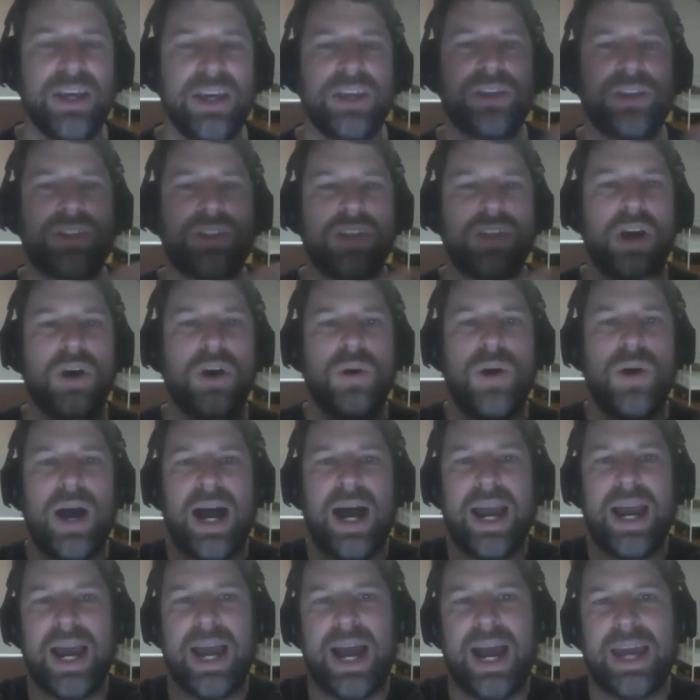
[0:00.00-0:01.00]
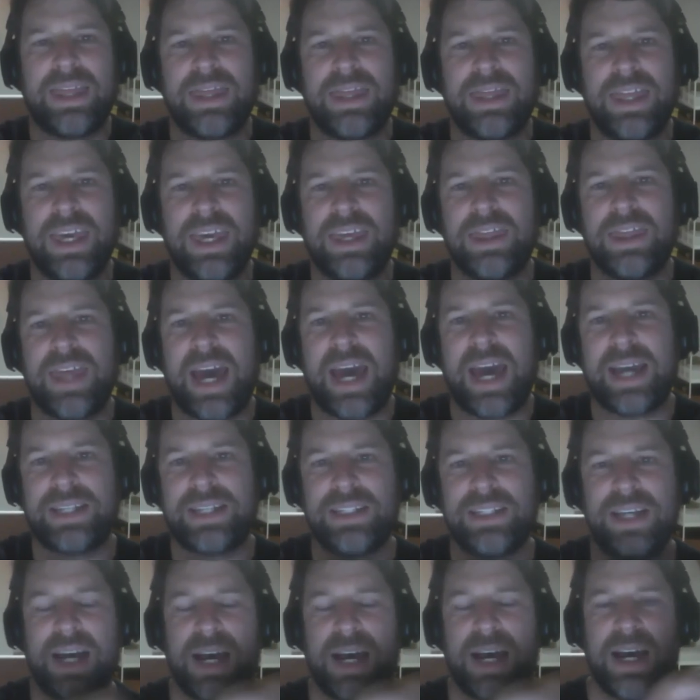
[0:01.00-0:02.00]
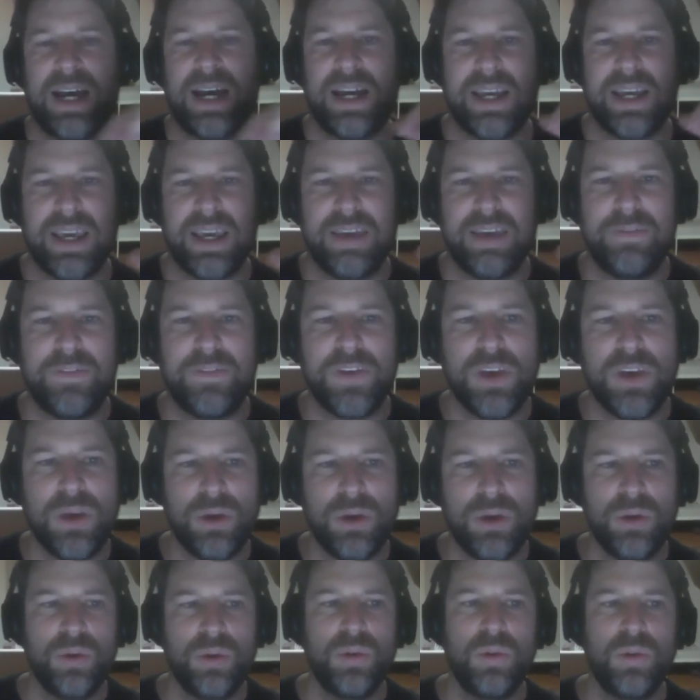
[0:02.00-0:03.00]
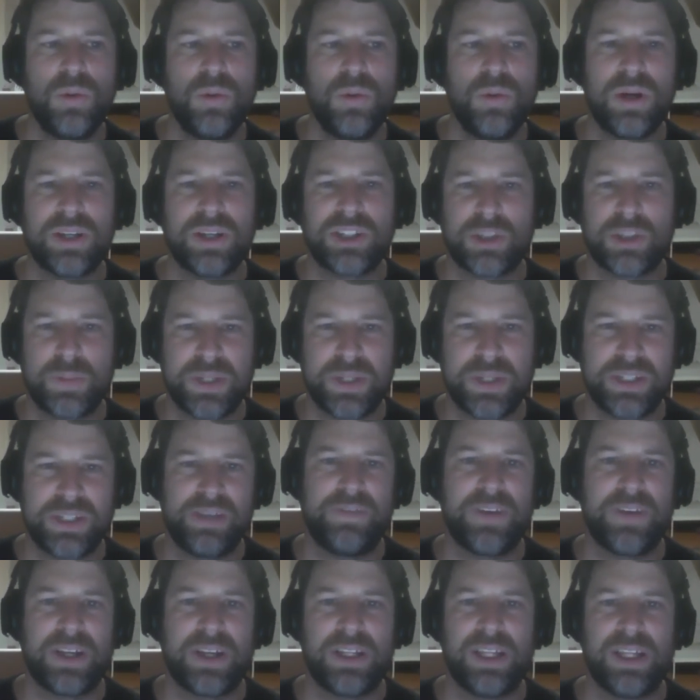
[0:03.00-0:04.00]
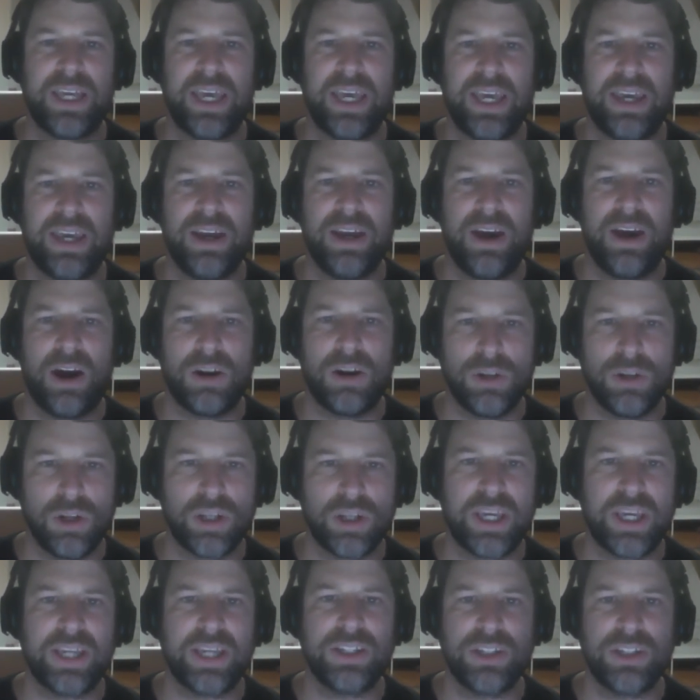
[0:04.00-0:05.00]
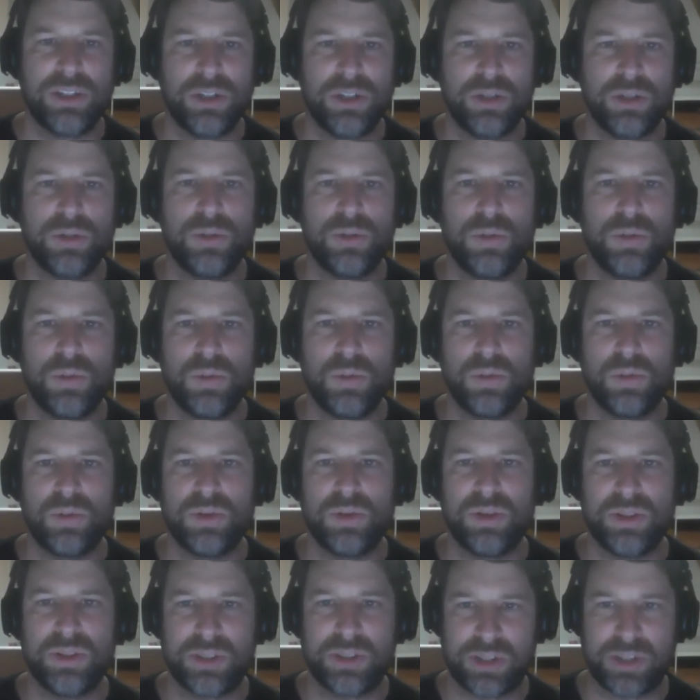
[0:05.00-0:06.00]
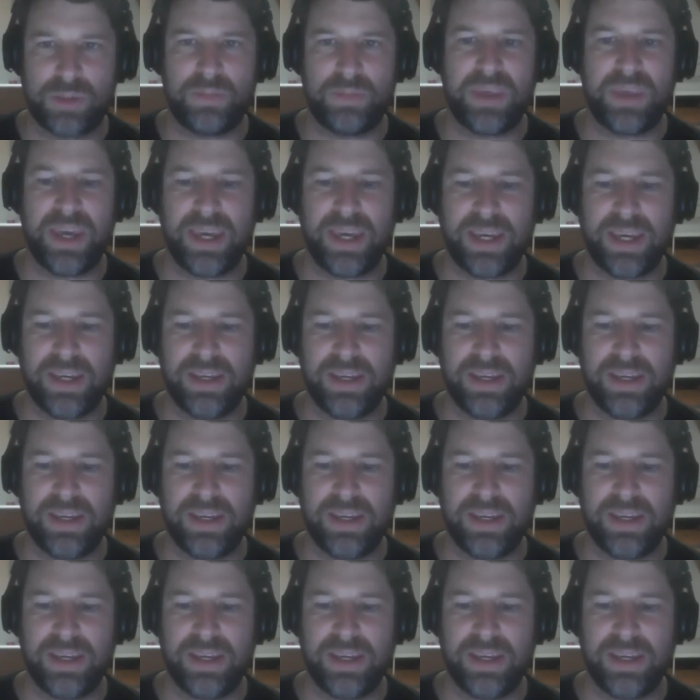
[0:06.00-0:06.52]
So I, I think that uh, if you specifically are looking to do something